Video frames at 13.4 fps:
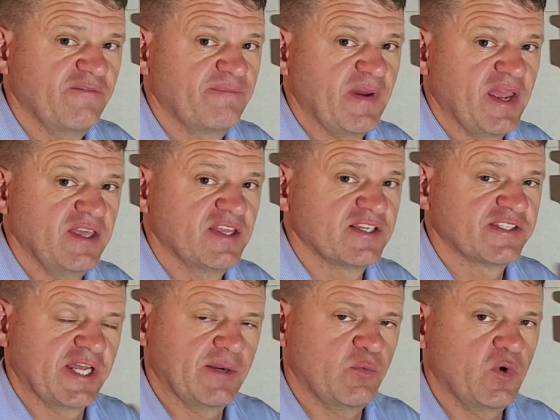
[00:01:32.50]
of May, the
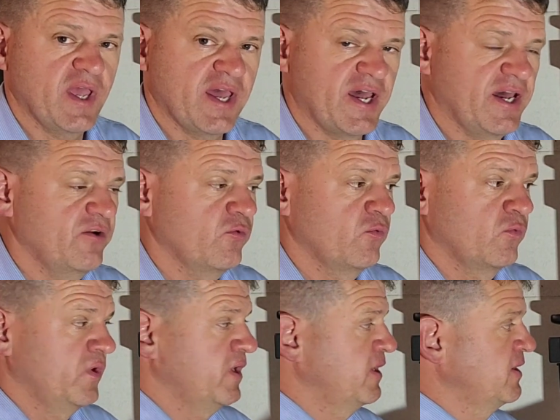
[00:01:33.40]
setup we had
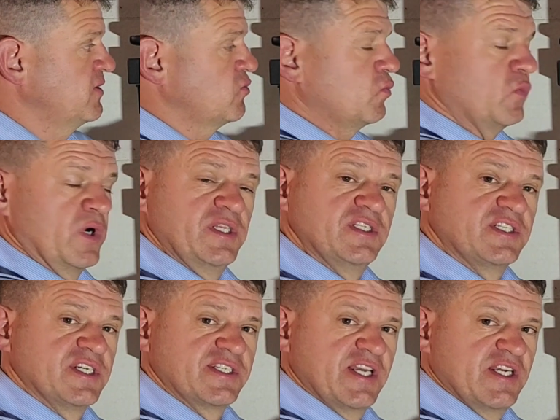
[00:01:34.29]
is one
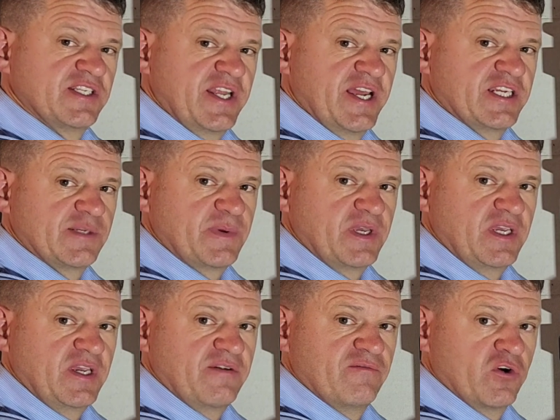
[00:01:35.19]
6000
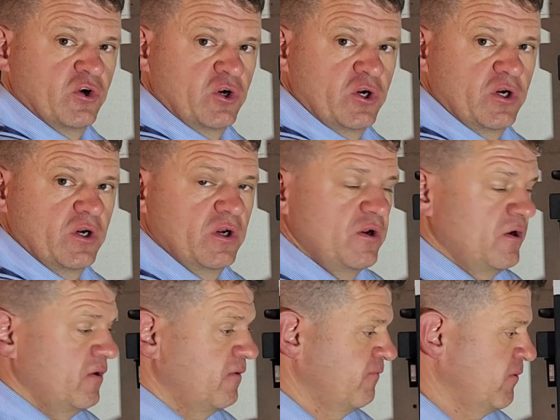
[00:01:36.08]
XP inverter
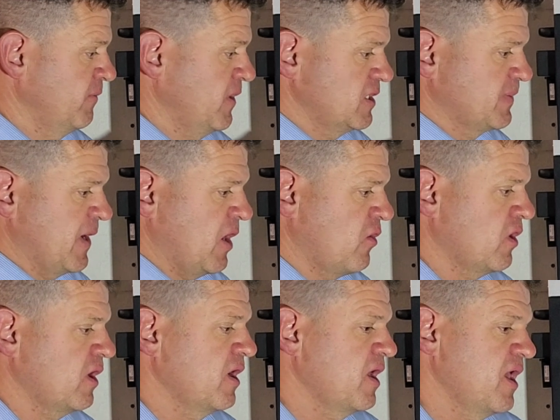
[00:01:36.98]
from LuxPower,